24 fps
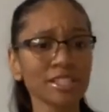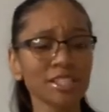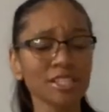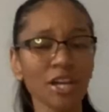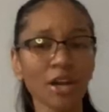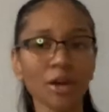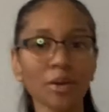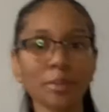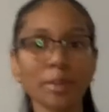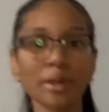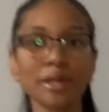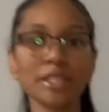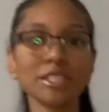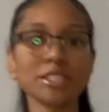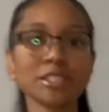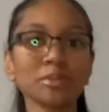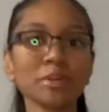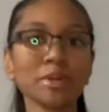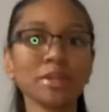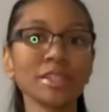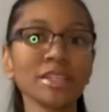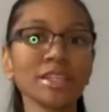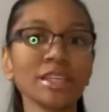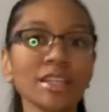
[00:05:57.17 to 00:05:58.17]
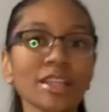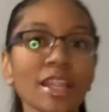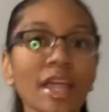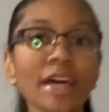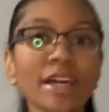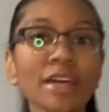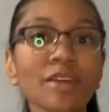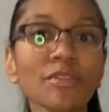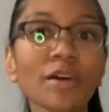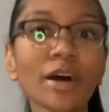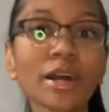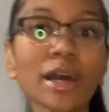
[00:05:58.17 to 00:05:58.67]
But then like if I come up
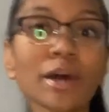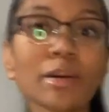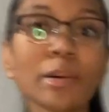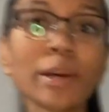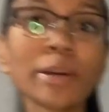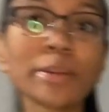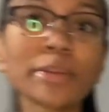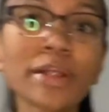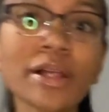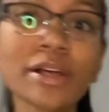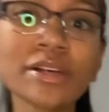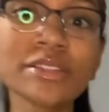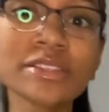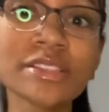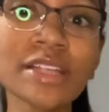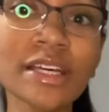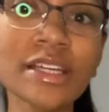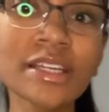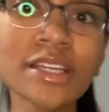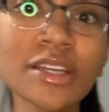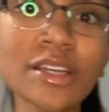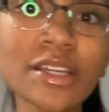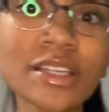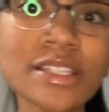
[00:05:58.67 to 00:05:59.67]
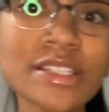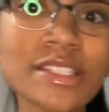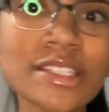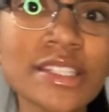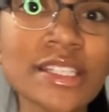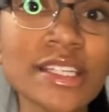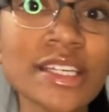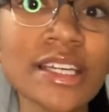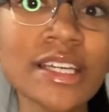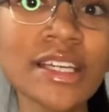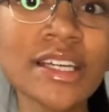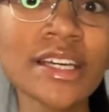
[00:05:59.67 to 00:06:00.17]
close, like you can see,
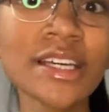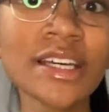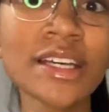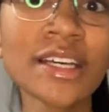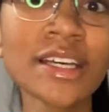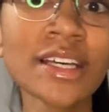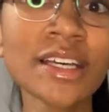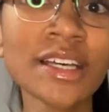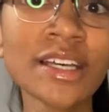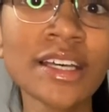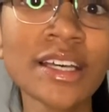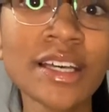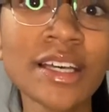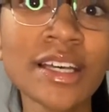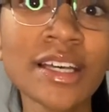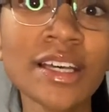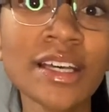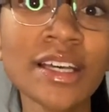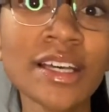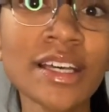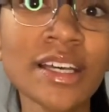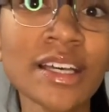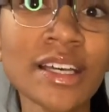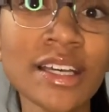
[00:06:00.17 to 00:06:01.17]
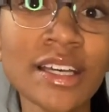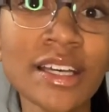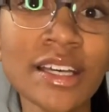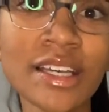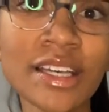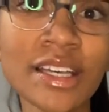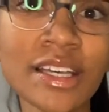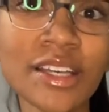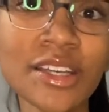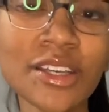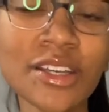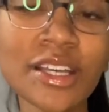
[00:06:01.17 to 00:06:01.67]
you can
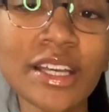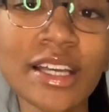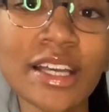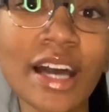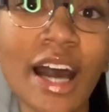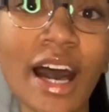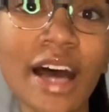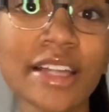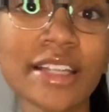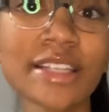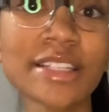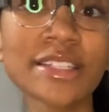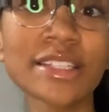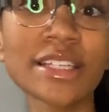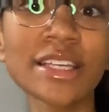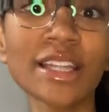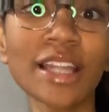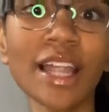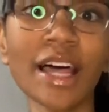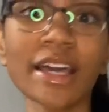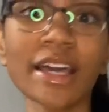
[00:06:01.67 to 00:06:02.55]
kind of see like how it